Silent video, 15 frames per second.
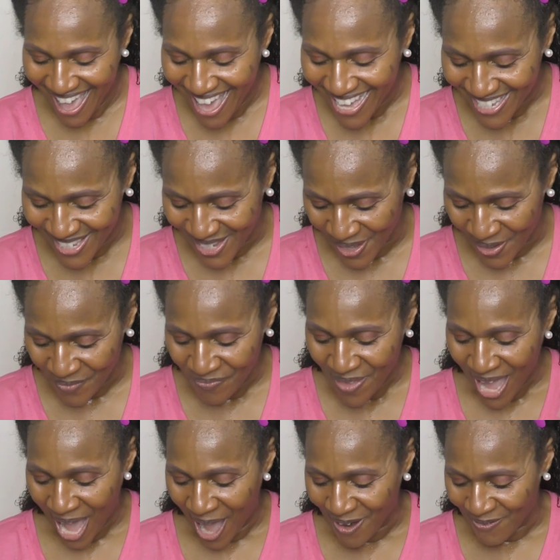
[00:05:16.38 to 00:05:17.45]
So
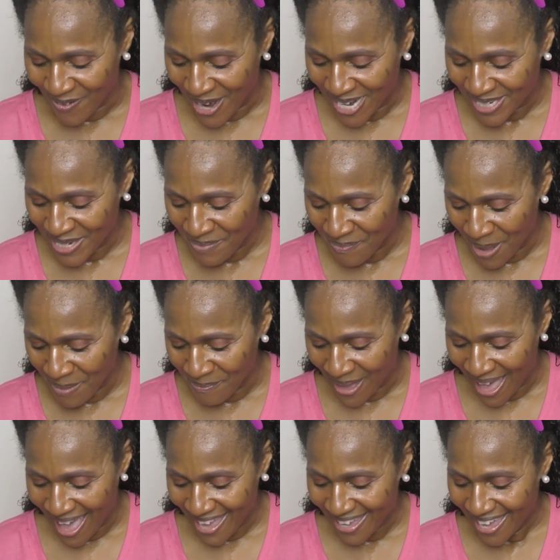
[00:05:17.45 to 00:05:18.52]
I raked my
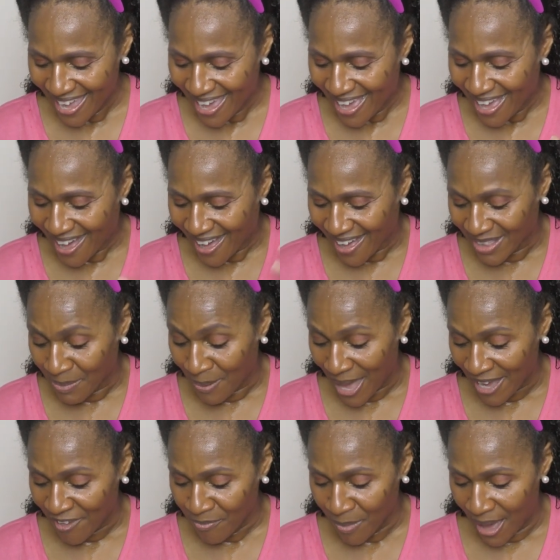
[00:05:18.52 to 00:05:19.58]
back, the
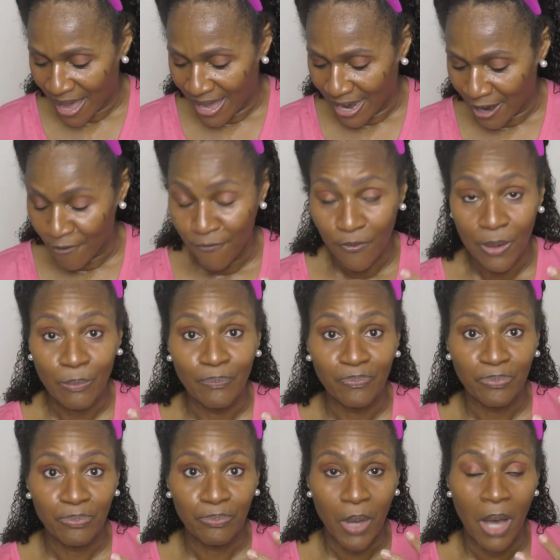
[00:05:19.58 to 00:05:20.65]
back of my hair from
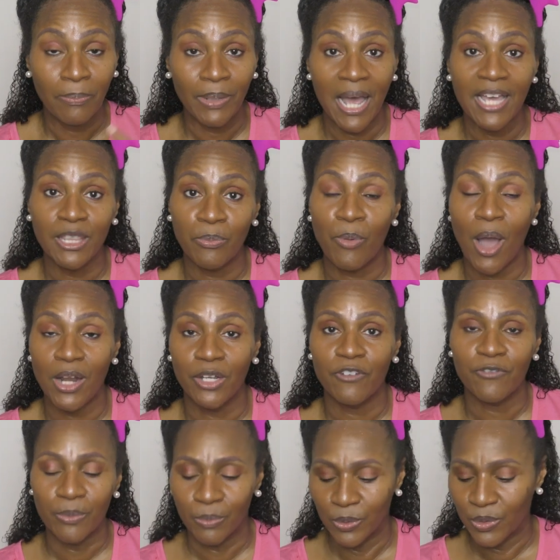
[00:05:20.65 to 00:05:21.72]
applying the product
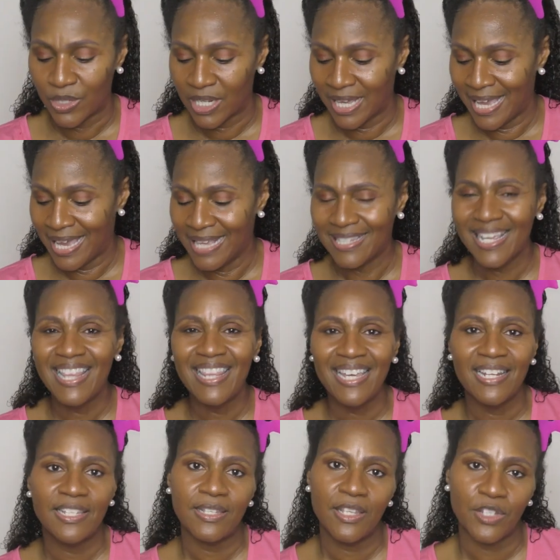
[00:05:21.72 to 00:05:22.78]
from roots to ends. And then
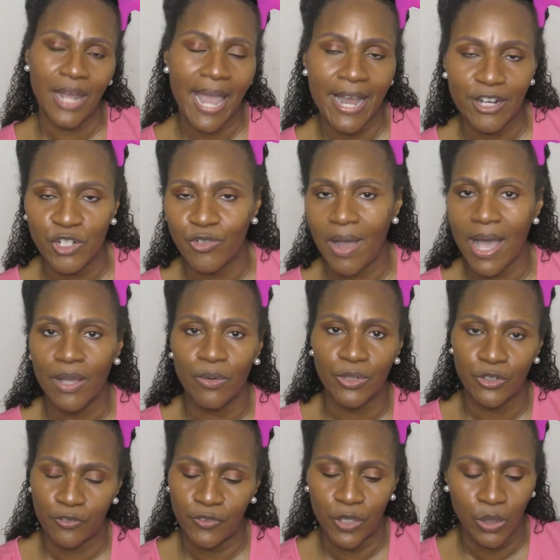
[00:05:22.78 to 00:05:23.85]
it says to air dry or
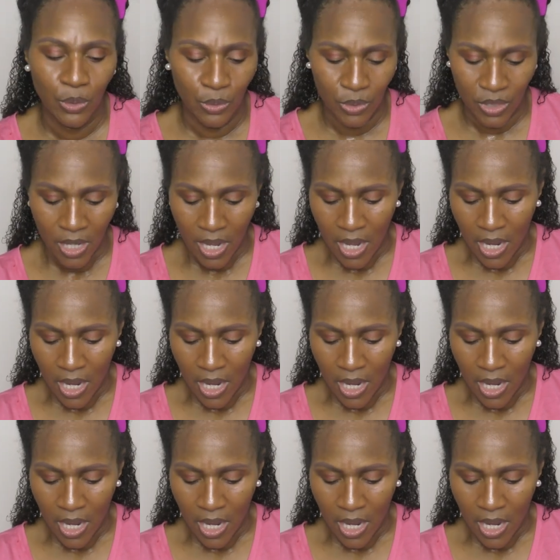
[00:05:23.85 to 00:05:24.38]
diffuse.